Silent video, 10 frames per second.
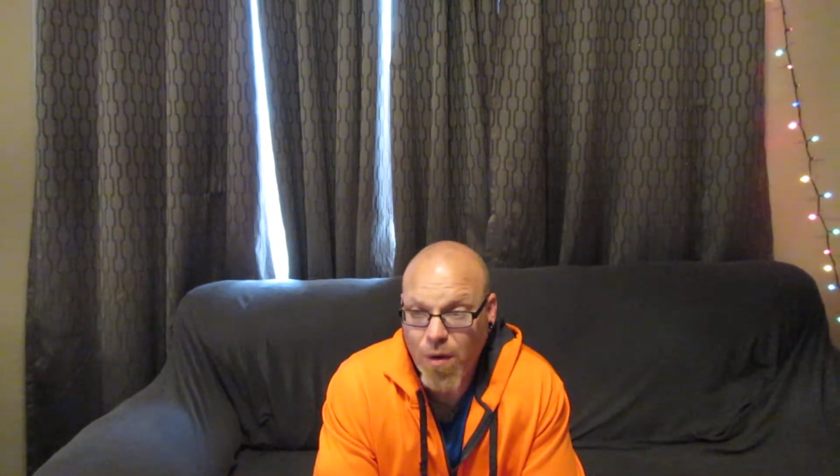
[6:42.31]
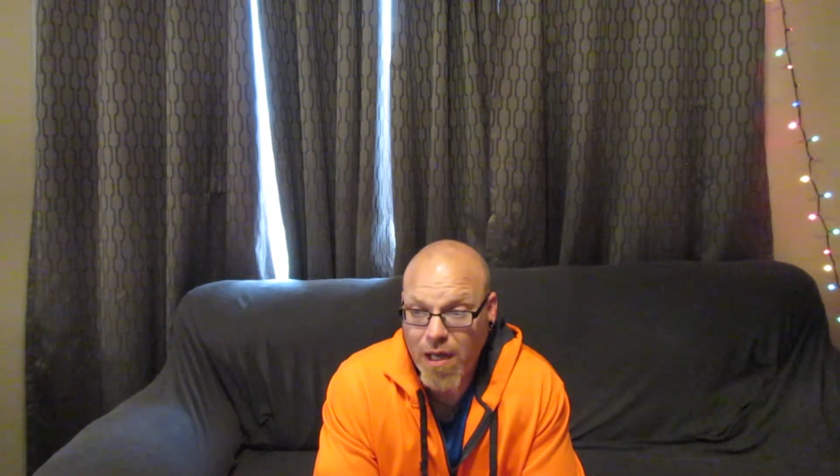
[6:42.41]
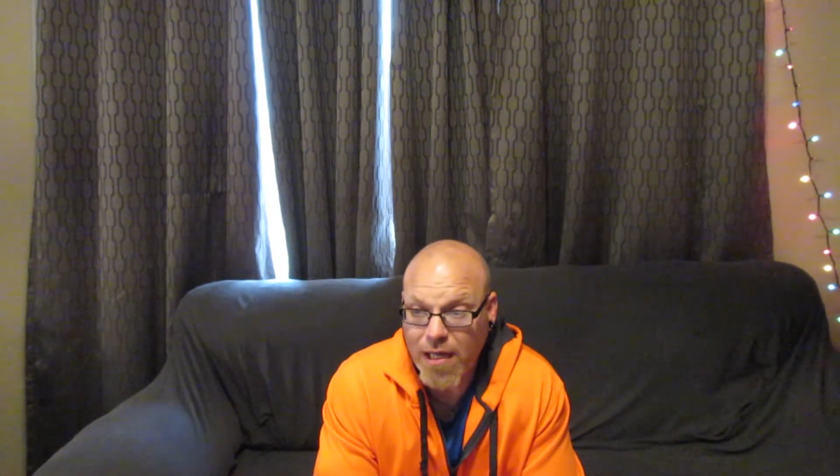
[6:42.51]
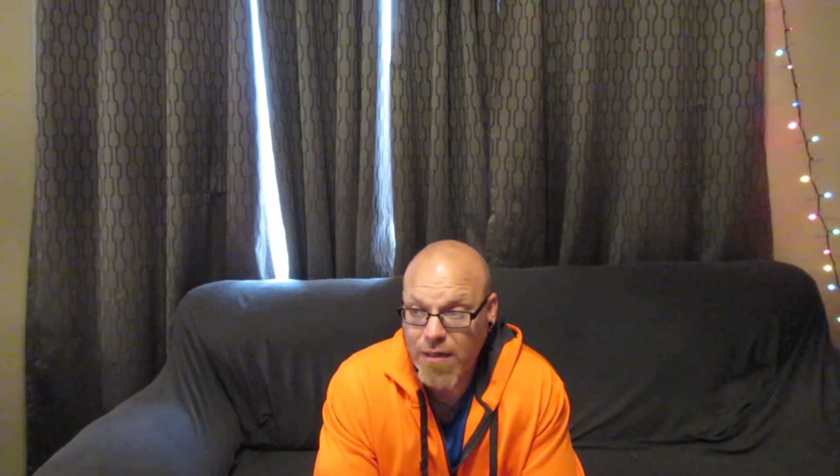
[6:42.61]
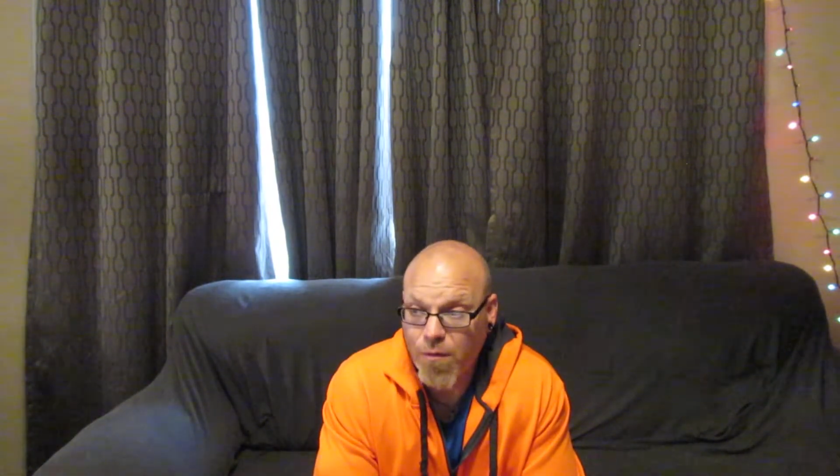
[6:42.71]

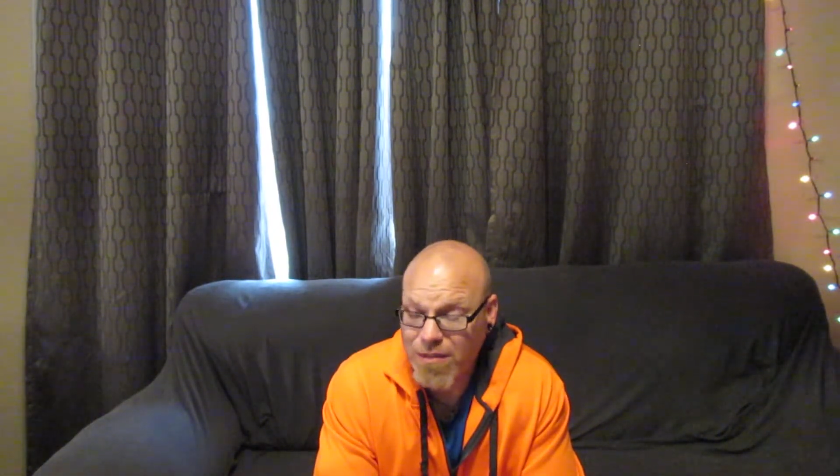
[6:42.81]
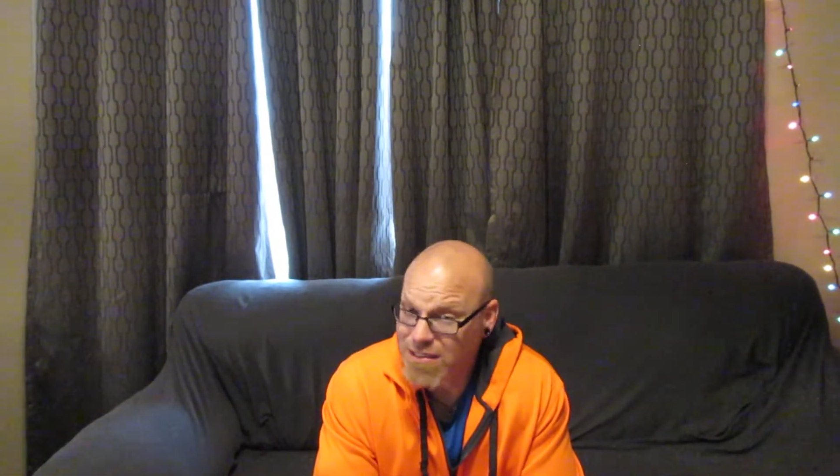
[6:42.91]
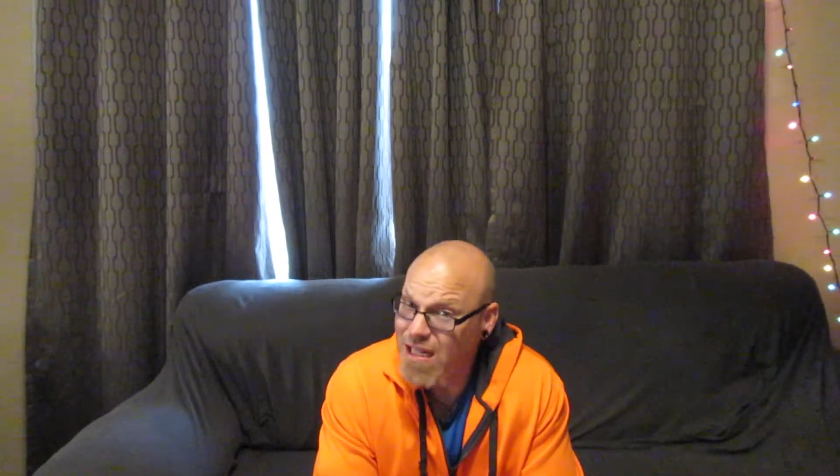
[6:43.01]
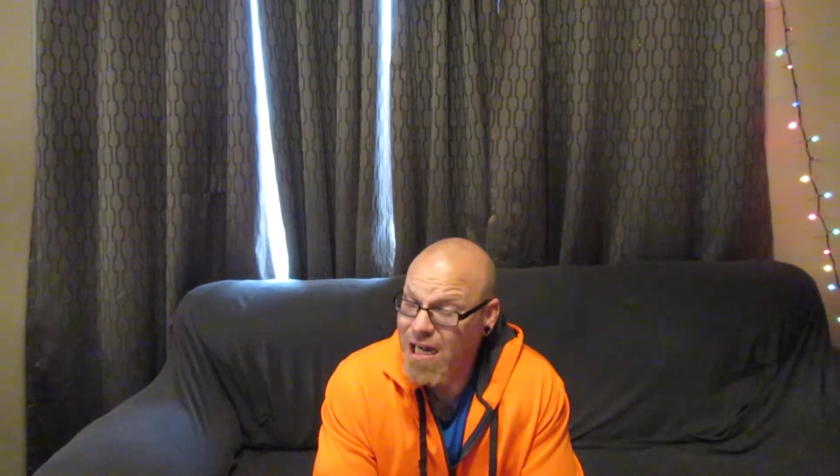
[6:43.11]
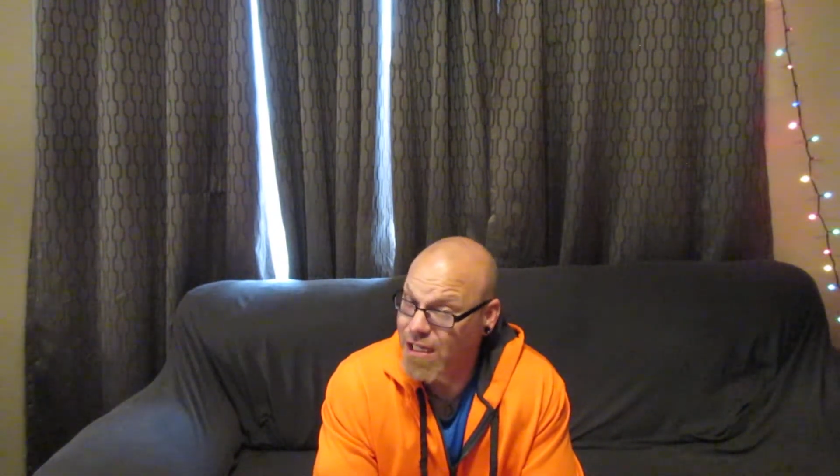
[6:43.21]
way, was
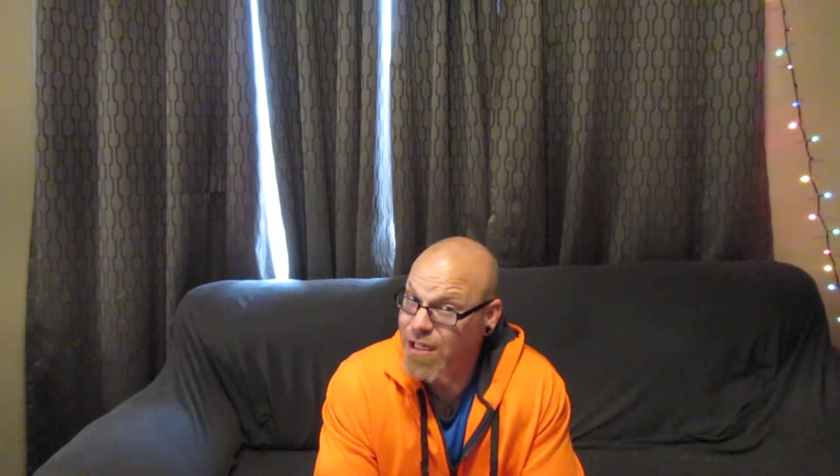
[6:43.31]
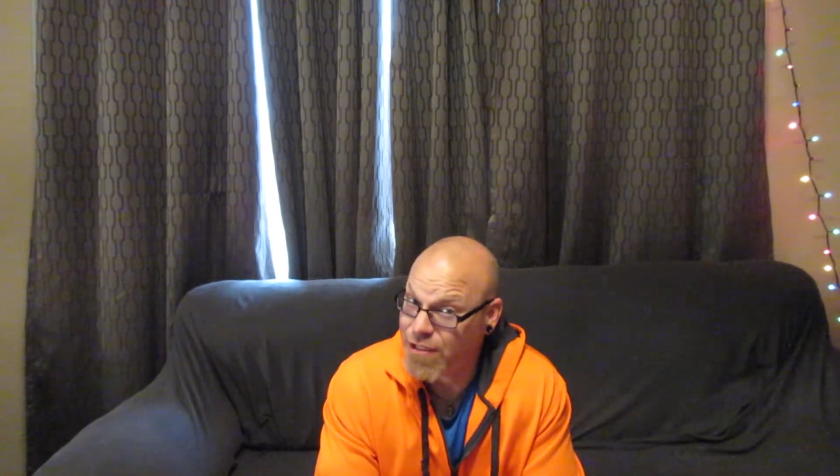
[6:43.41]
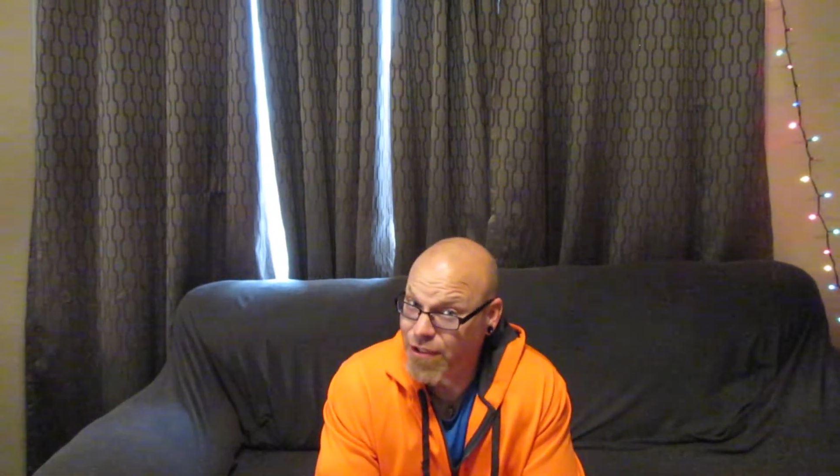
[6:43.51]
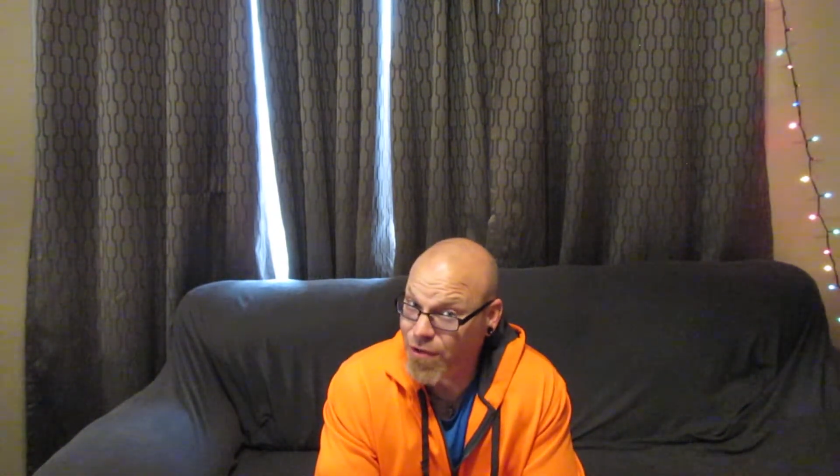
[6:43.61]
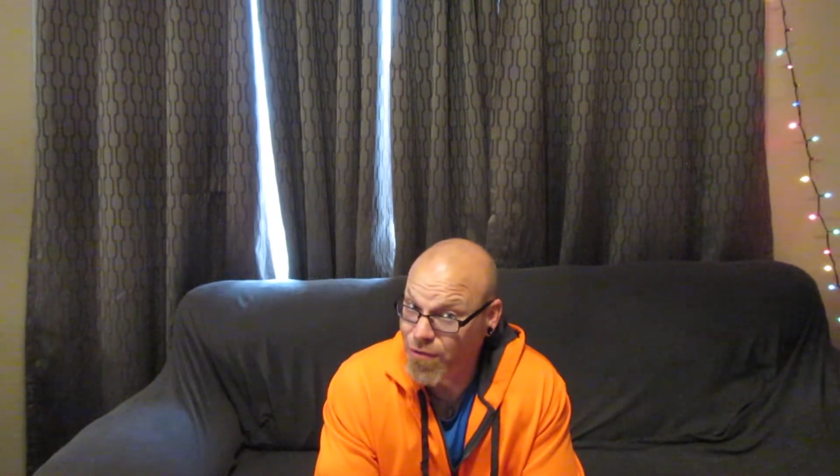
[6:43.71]
not a
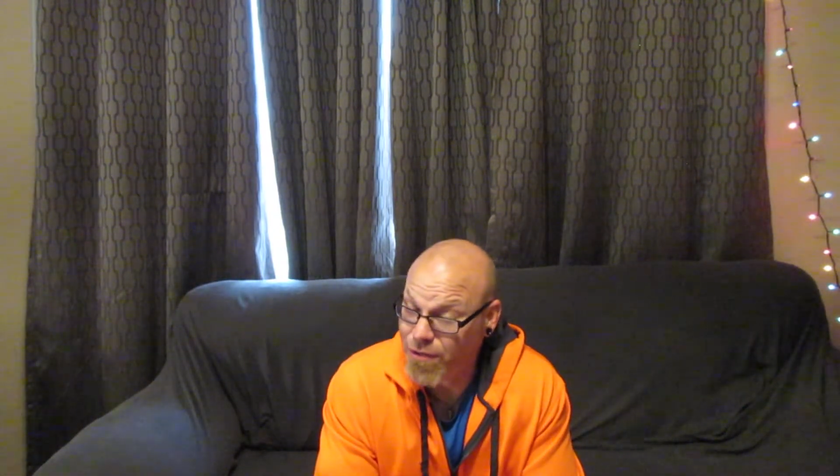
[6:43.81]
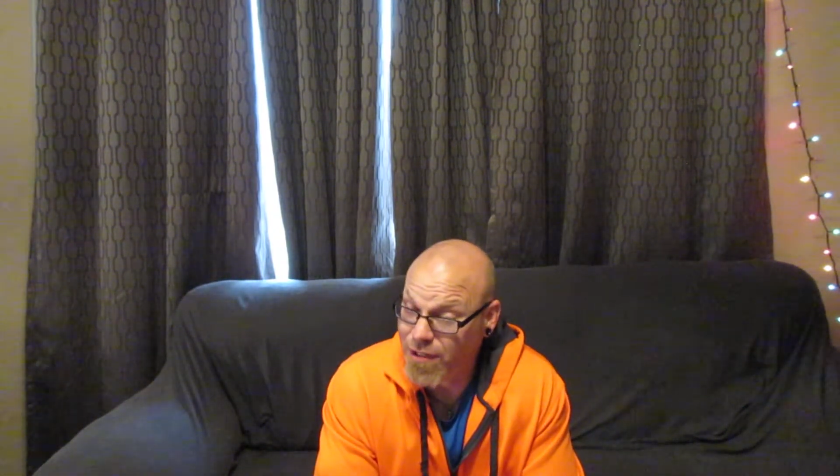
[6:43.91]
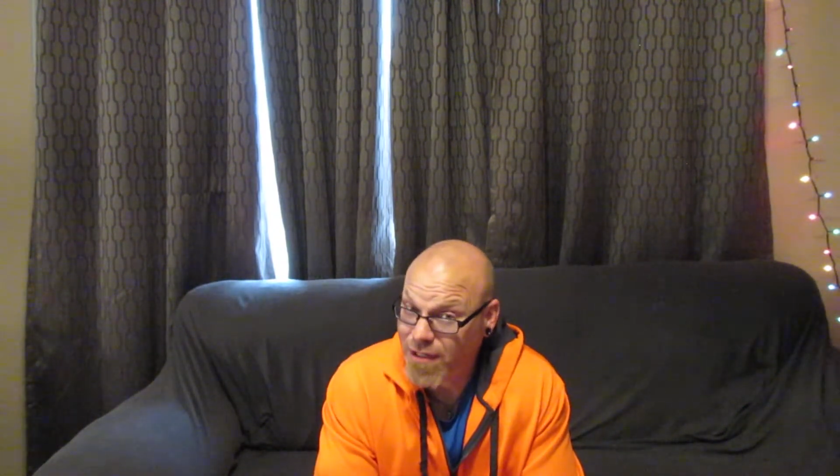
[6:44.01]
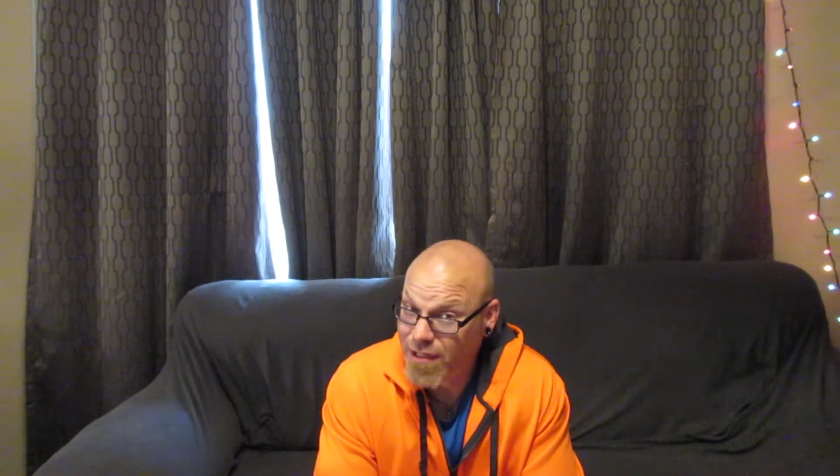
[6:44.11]
good dude.